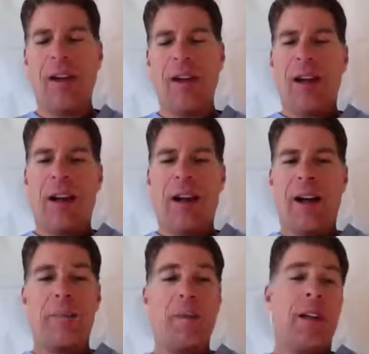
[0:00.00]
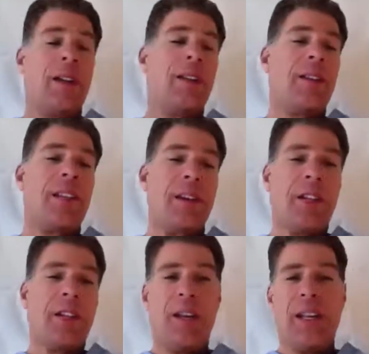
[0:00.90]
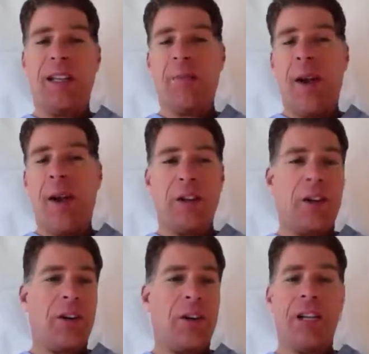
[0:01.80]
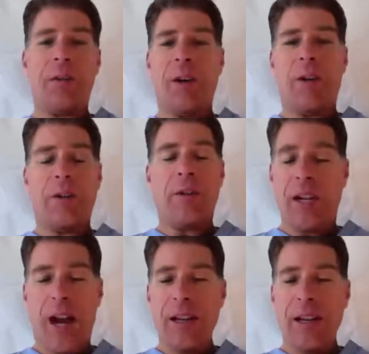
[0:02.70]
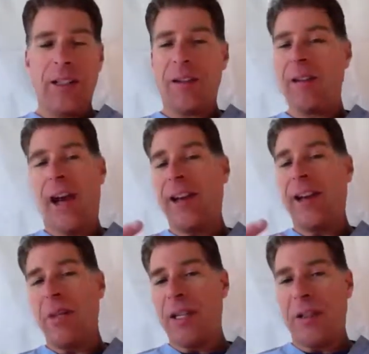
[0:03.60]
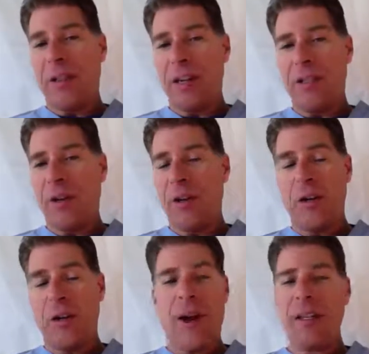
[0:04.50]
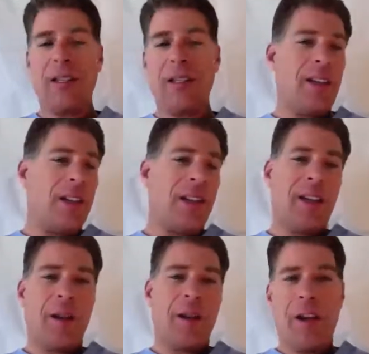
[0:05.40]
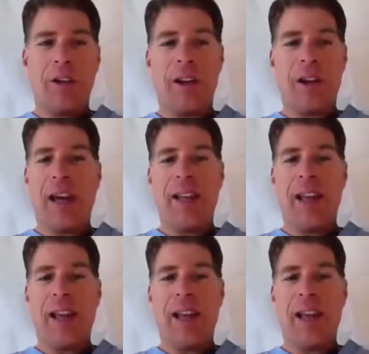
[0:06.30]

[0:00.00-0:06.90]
Yeah. Um, serotonin is the major neurotransmitter of your gut, and so 99% of the serotonin in your body is going to be in your gut.